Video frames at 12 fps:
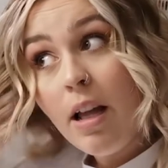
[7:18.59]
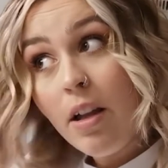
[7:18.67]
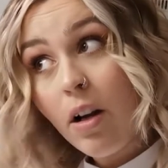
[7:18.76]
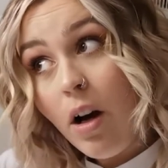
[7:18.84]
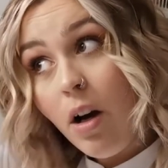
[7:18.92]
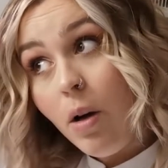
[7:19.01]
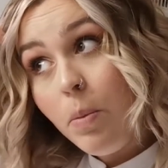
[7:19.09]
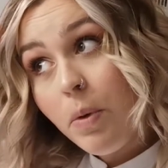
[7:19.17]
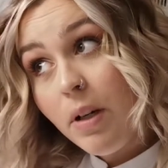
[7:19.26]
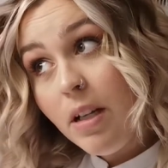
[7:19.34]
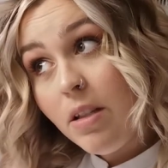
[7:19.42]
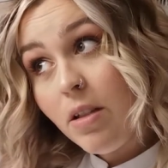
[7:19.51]
They're all
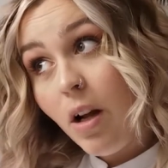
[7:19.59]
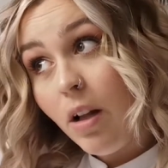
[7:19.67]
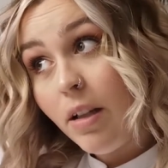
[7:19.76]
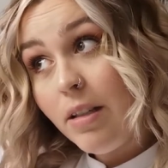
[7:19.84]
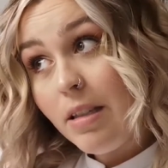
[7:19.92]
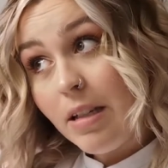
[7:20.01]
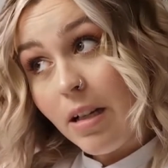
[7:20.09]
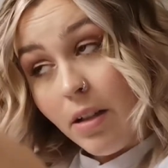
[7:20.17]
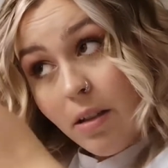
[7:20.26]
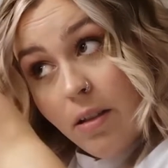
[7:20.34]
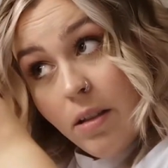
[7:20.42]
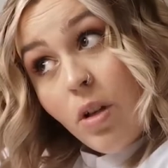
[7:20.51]
pretty solid
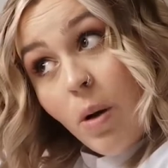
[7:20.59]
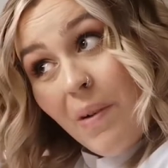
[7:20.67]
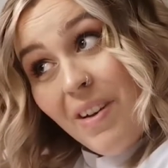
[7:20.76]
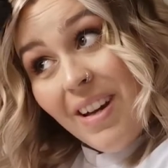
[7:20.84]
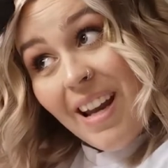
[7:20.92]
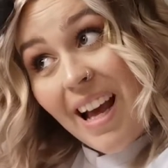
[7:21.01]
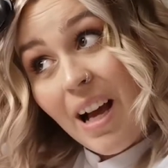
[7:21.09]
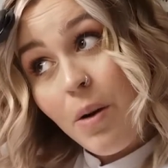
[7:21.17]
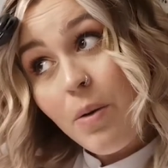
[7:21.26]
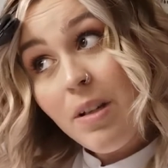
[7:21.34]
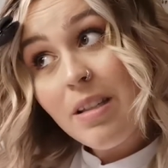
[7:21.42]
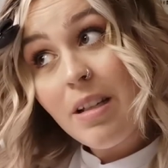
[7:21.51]
still. So
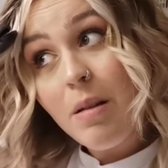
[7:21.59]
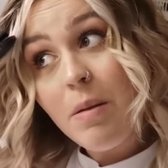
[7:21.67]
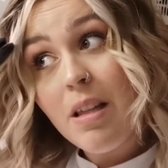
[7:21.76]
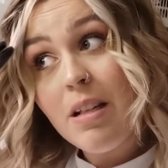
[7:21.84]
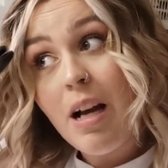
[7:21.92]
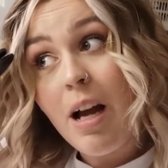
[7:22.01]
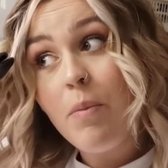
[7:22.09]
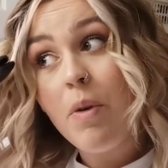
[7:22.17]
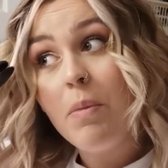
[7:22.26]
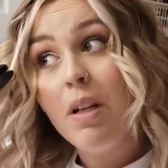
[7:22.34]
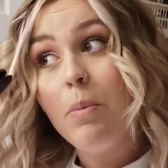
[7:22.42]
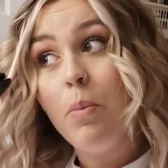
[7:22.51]
now is gonna be the time
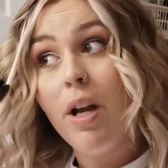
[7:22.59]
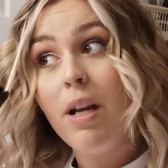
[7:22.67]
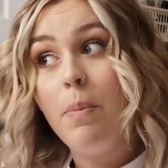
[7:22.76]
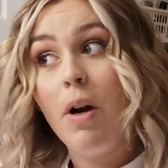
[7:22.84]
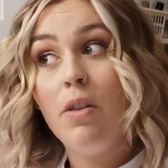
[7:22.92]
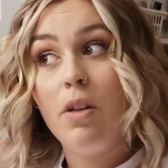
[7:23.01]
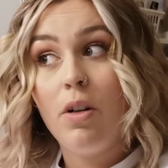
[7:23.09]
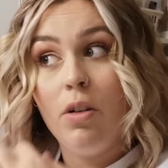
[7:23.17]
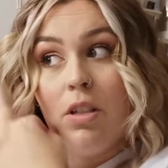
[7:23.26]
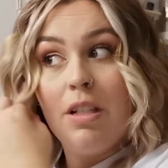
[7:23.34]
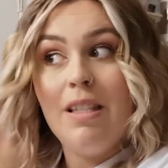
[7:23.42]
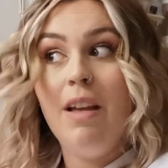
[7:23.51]
where I'm gonna break apart the
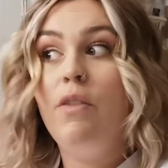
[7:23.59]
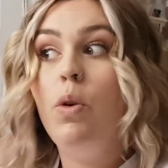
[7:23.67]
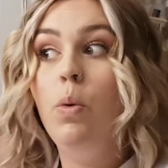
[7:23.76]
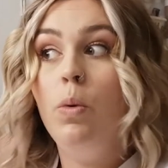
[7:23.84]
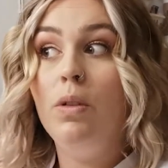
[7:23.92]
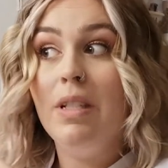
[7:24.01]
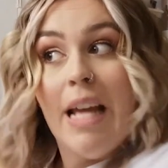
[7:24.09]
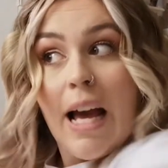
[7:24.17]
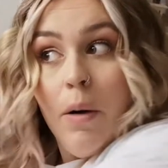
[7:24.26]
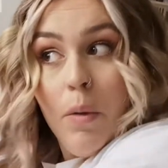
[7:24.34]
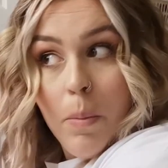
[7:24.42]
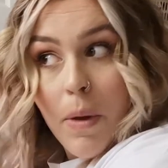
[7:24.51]
curls because they've cooled
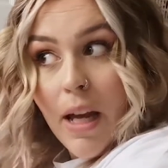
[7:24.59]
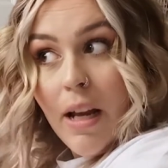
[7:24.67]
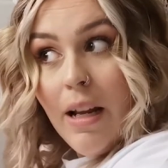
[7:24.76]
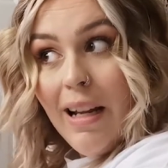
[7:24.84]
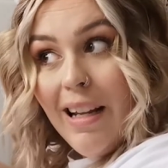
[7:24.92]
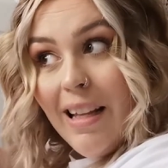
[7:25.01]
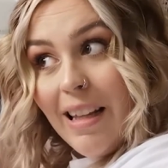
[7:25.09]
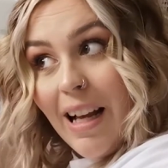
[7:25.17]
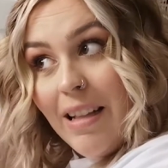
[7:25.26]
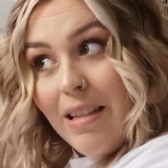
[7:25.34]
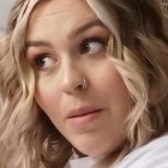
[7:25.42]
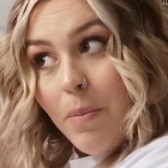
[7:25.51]
down a bit.
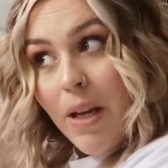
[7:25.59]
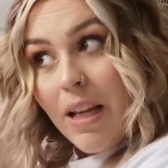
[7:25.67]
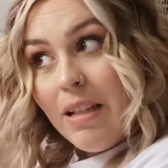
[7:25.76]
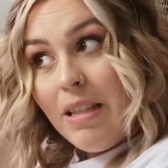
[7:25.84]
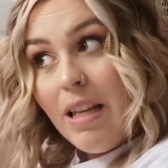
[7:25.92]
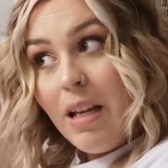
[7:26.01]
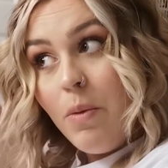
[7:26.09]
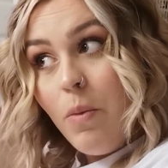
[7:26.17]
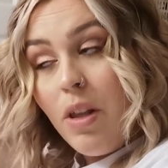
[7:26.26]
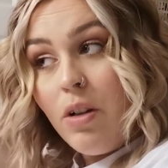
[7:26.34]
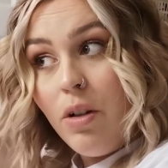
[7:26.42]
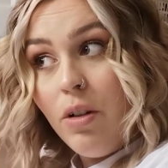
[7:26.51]
That's the biggest thing
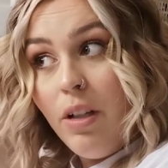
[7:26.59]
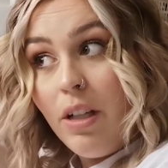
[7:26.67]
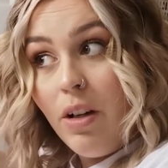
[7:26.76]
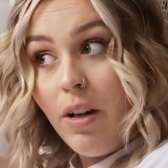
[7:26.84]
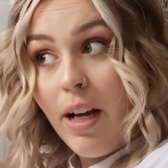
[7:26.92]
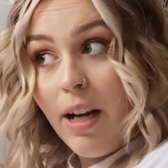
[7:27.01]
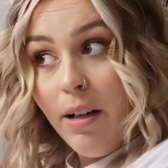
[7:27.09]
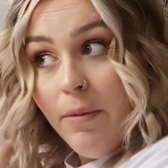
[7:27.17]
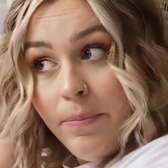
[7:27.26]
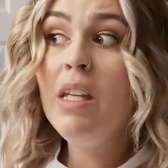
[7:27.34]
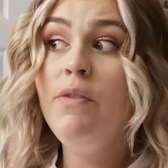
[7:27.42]
with curling your hair.